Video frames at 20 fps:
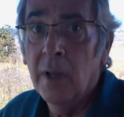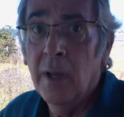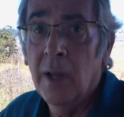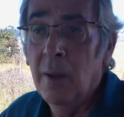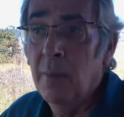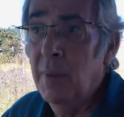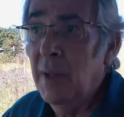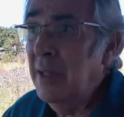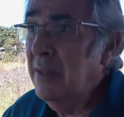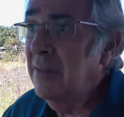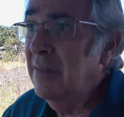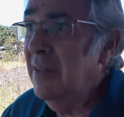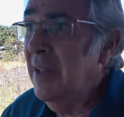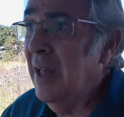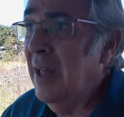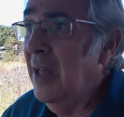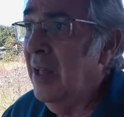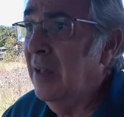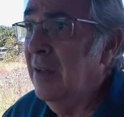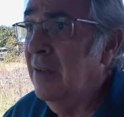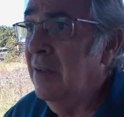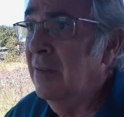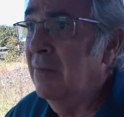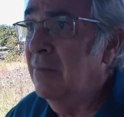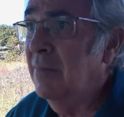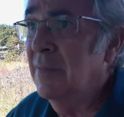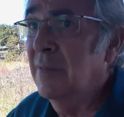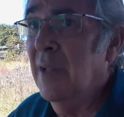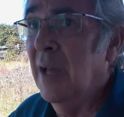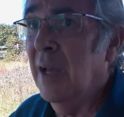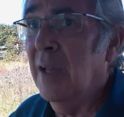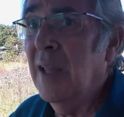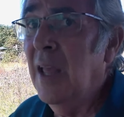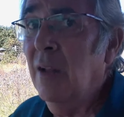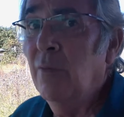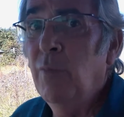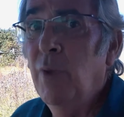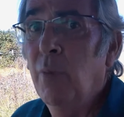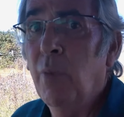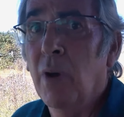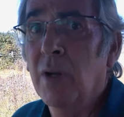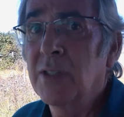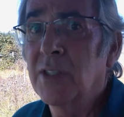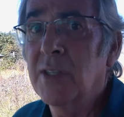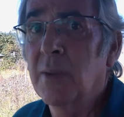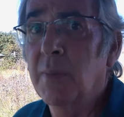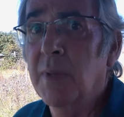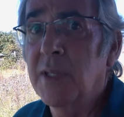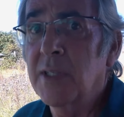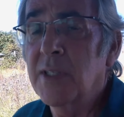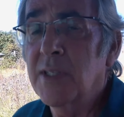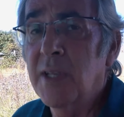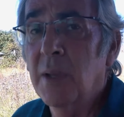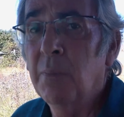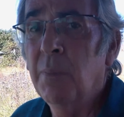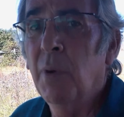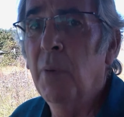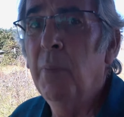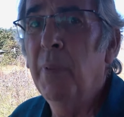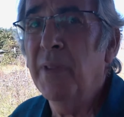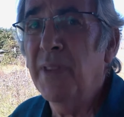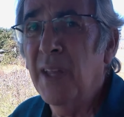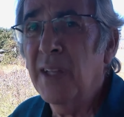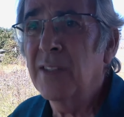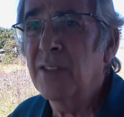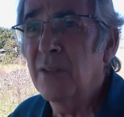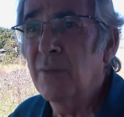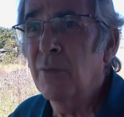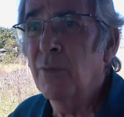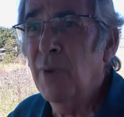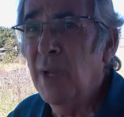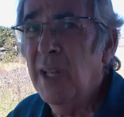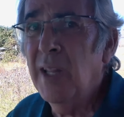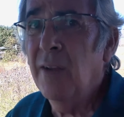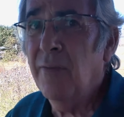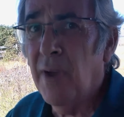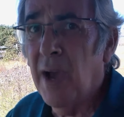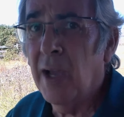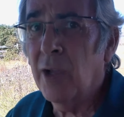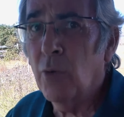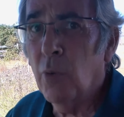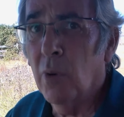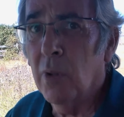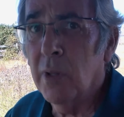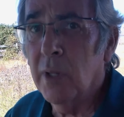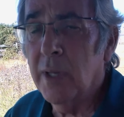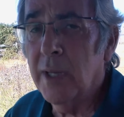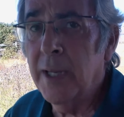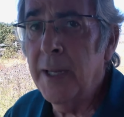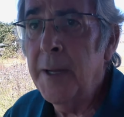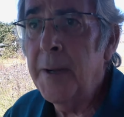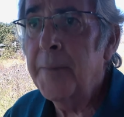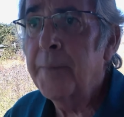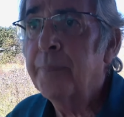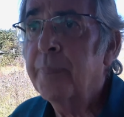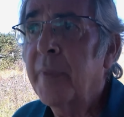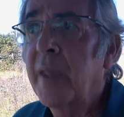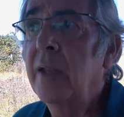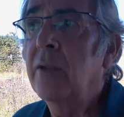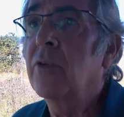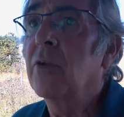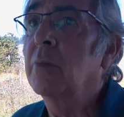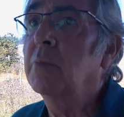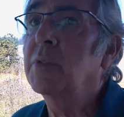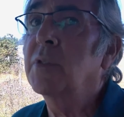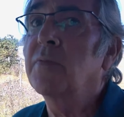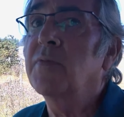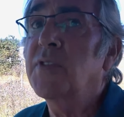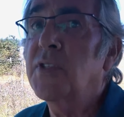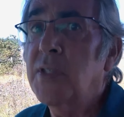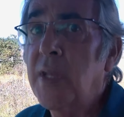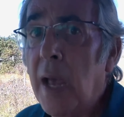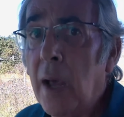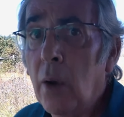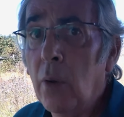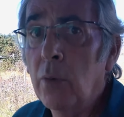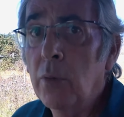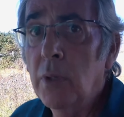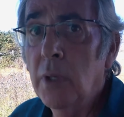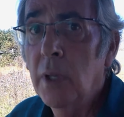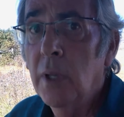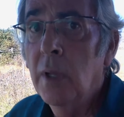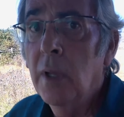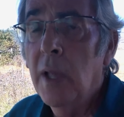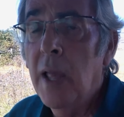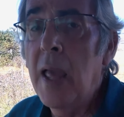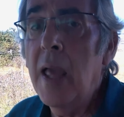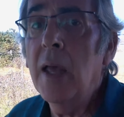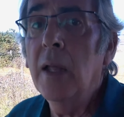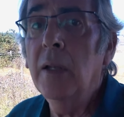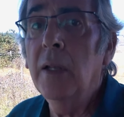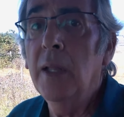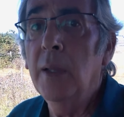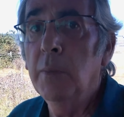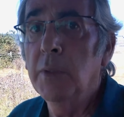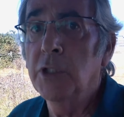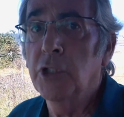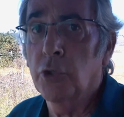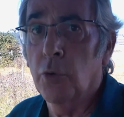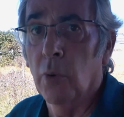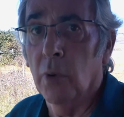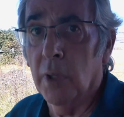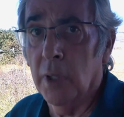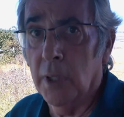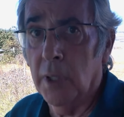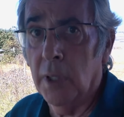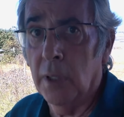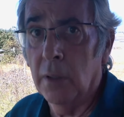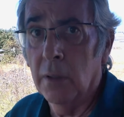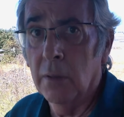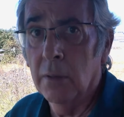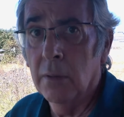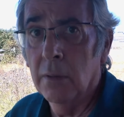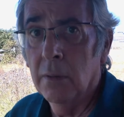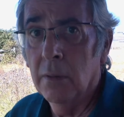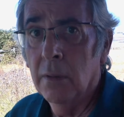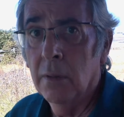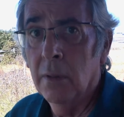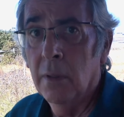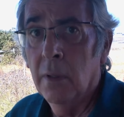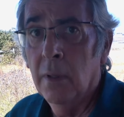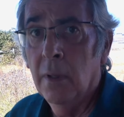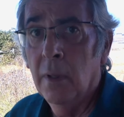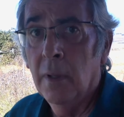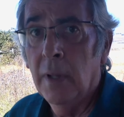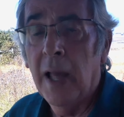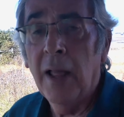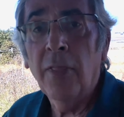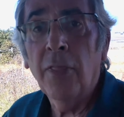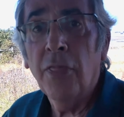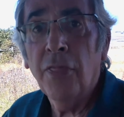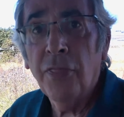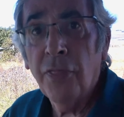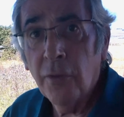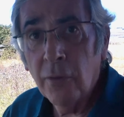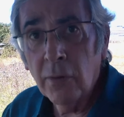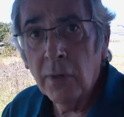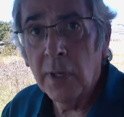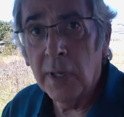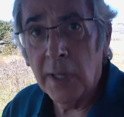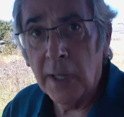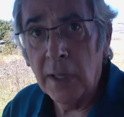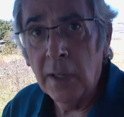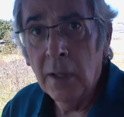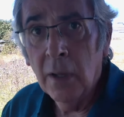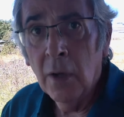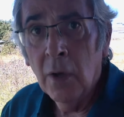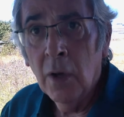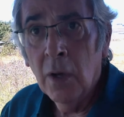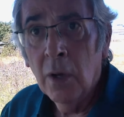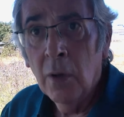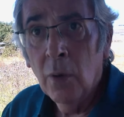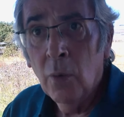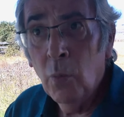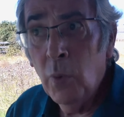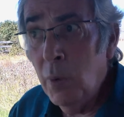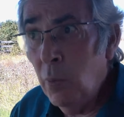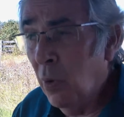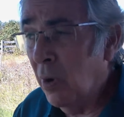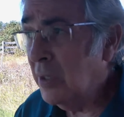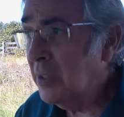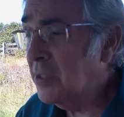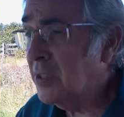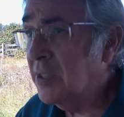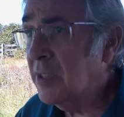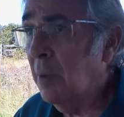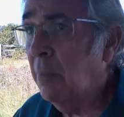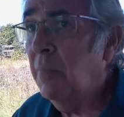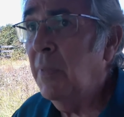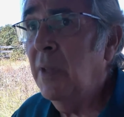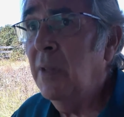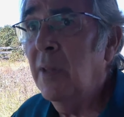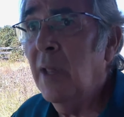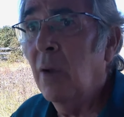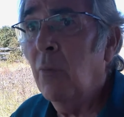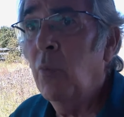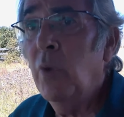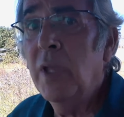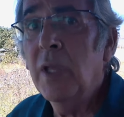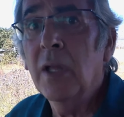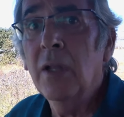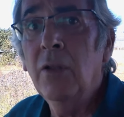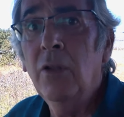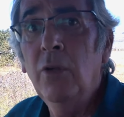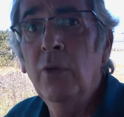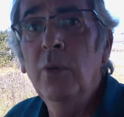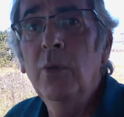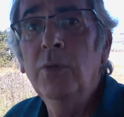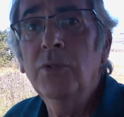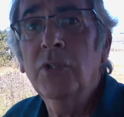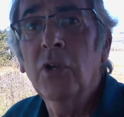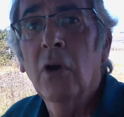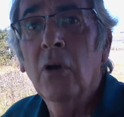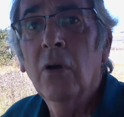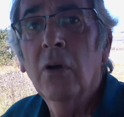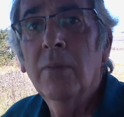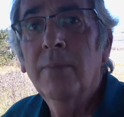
Um, and, and again, we want something simple, but that really of high quality in terms of sound and image quality. And thirdly, we want something that we can use